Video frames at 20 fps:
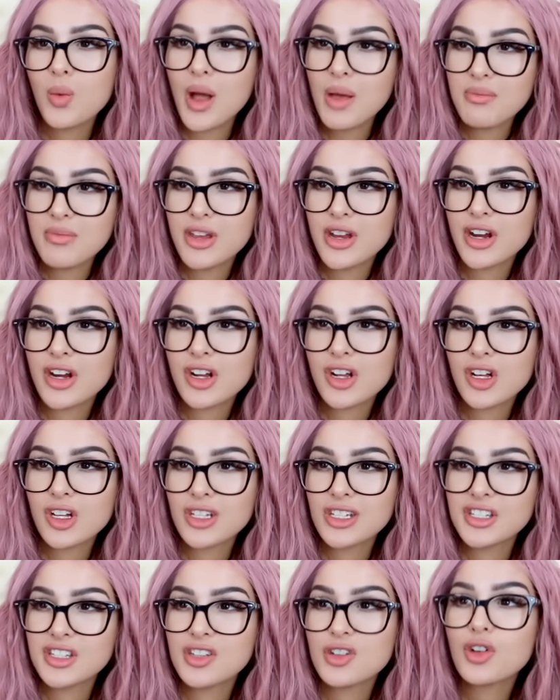What
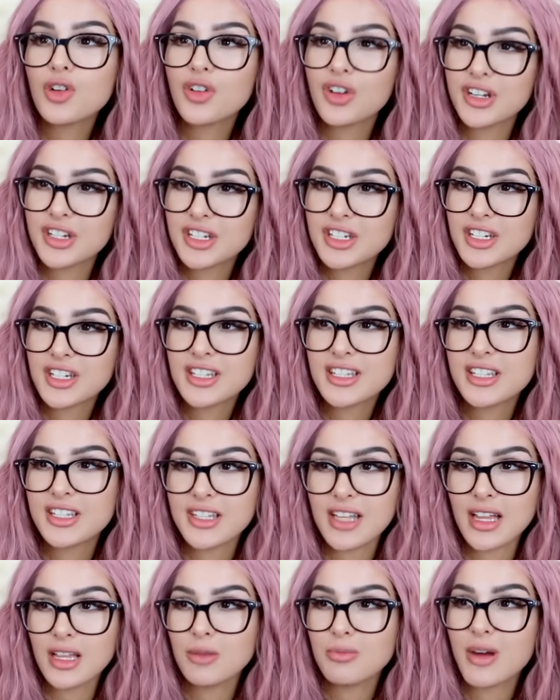miracles do Christians
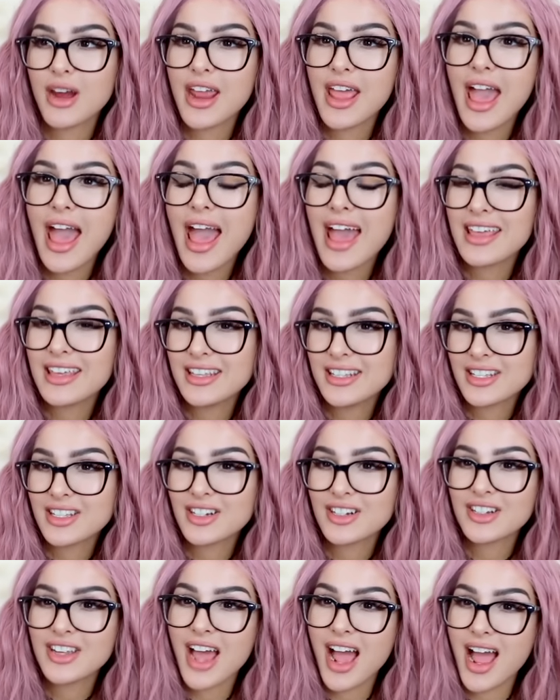celebrate at
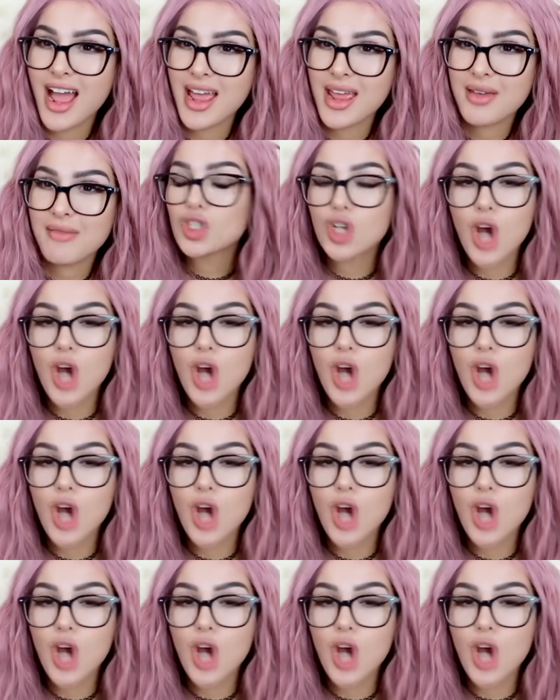Easter time?